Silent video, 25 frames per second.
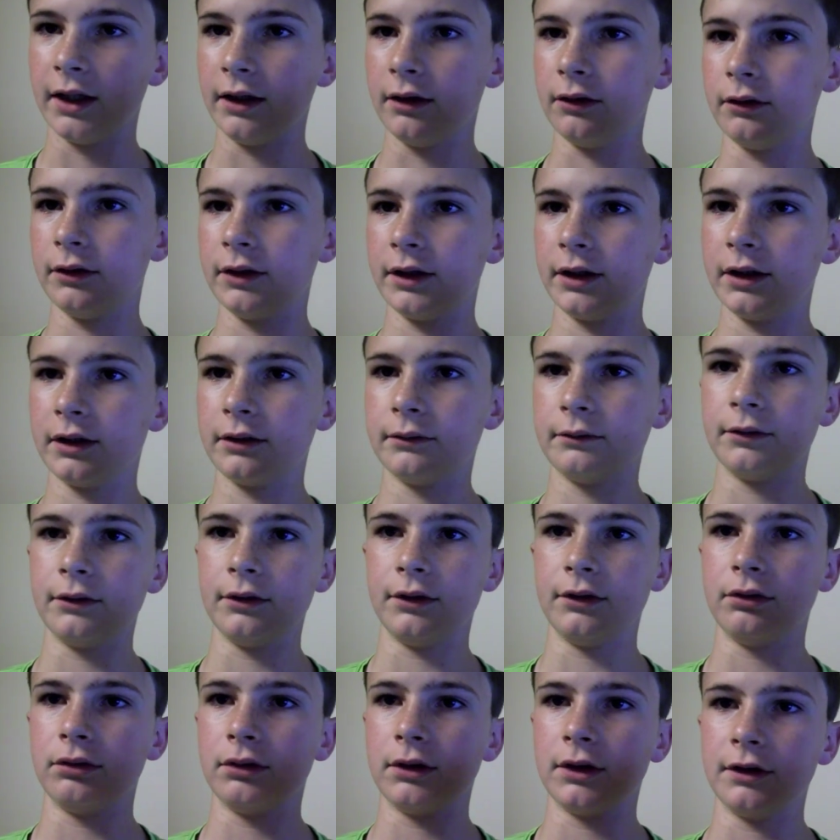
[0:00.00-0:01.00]
It only comes
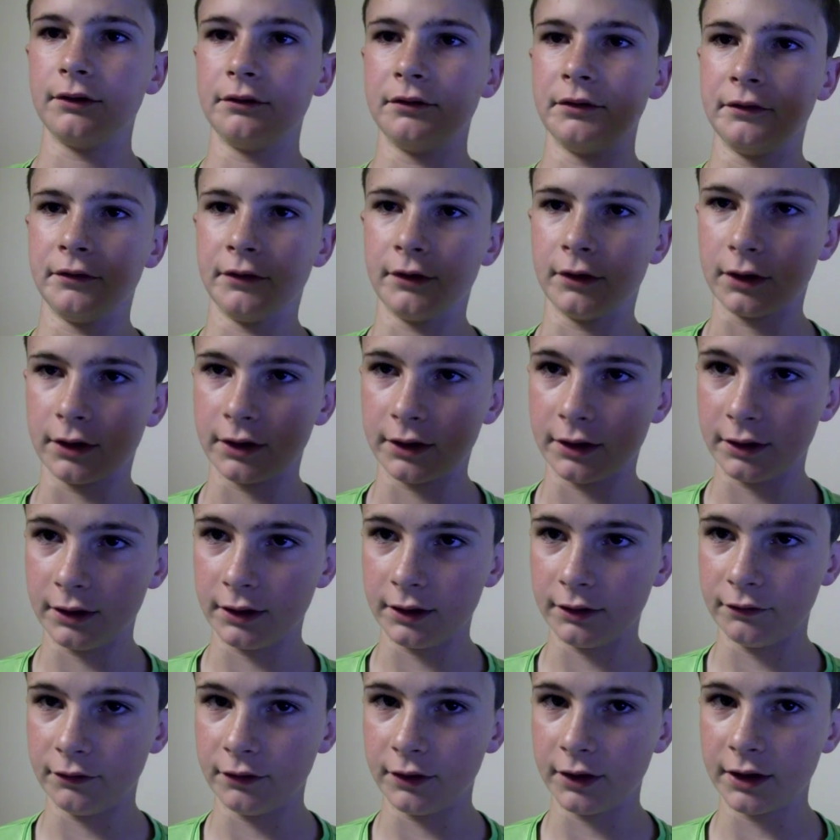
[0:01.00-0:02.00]
with twelve if you're
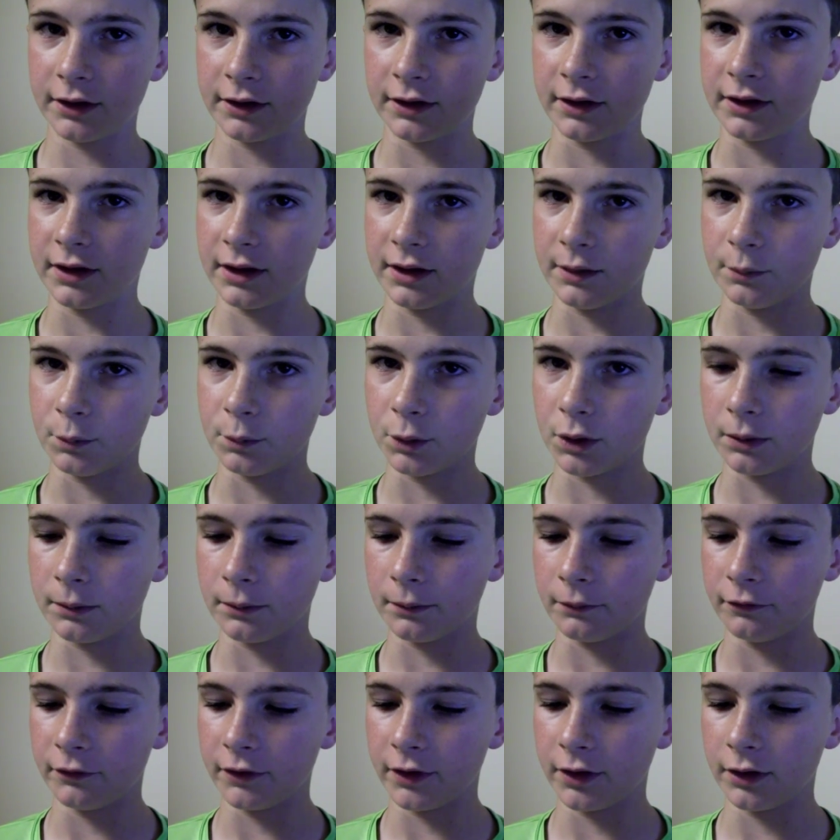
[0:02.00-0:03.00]
on if you get the
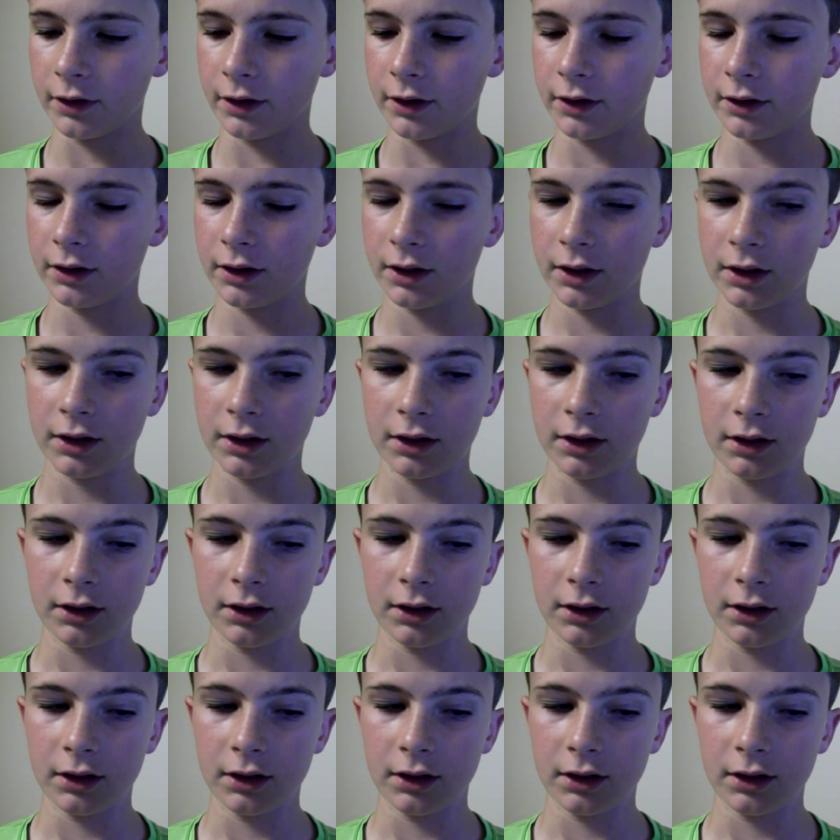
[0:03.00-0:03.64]
T-Mobile variant.